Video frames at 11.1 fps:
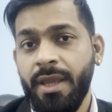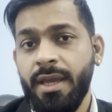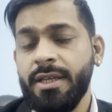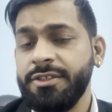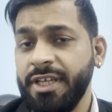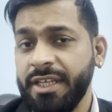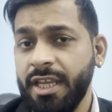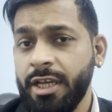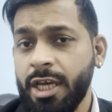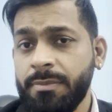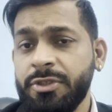Checking
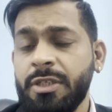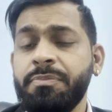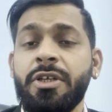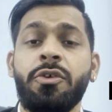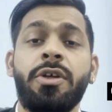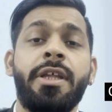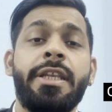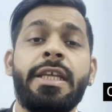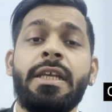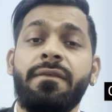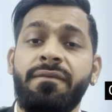corruption,
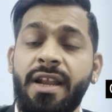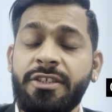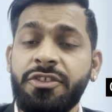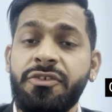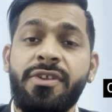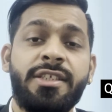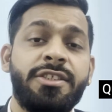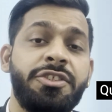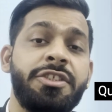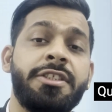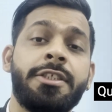particularly financial
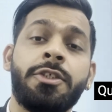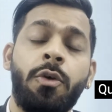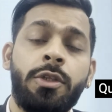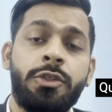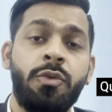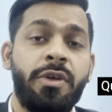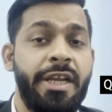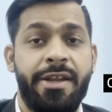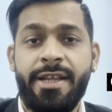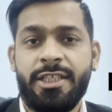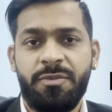transactions, is also a
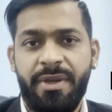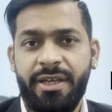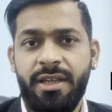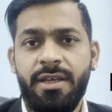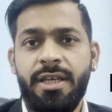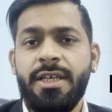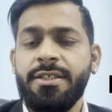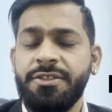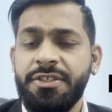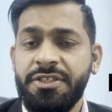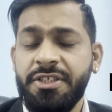greater aspect.
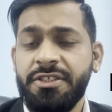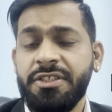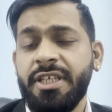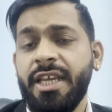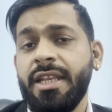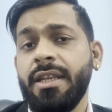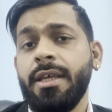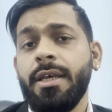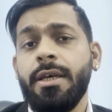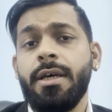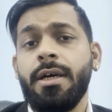Citizens can
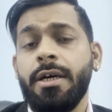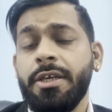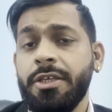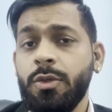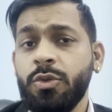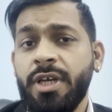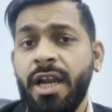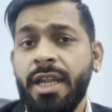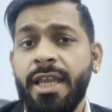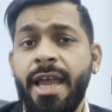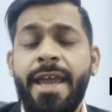use
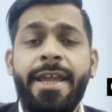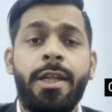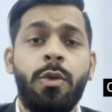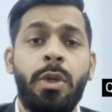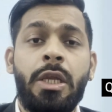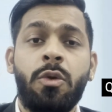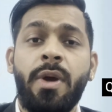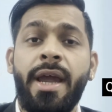RTI to inquire